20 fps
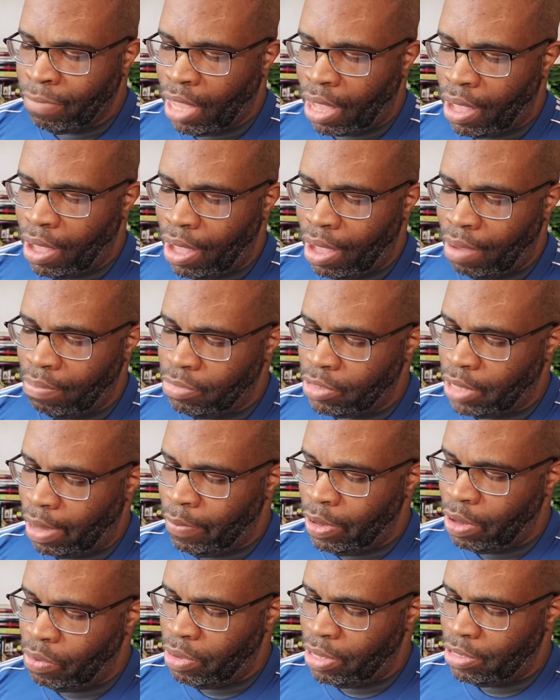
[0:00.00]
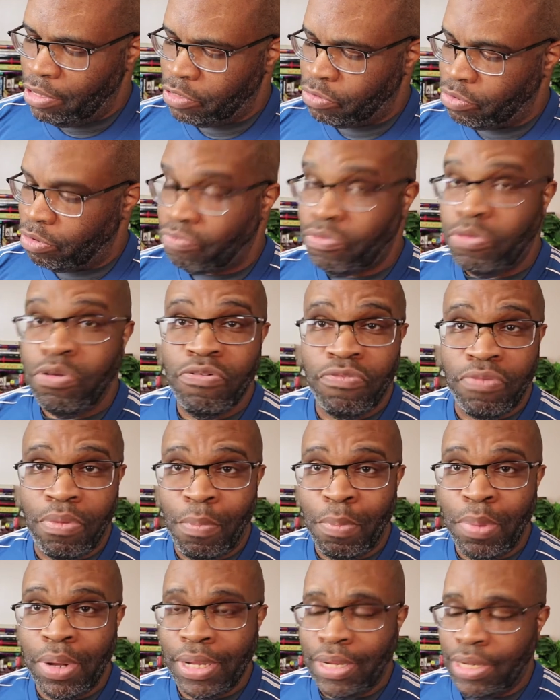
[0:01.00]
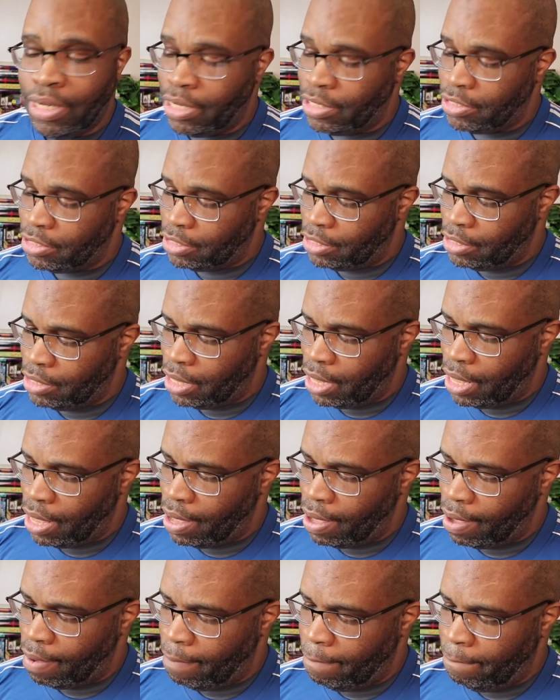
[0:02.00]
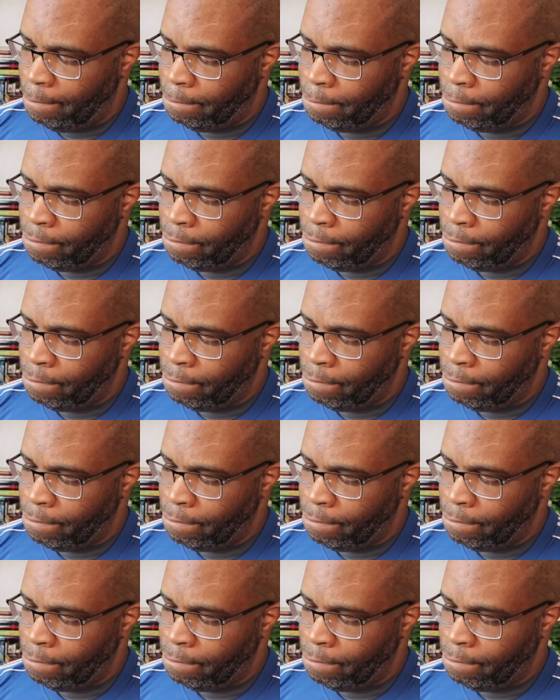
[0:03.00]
Um, I'm going to read this review from Booklist, um,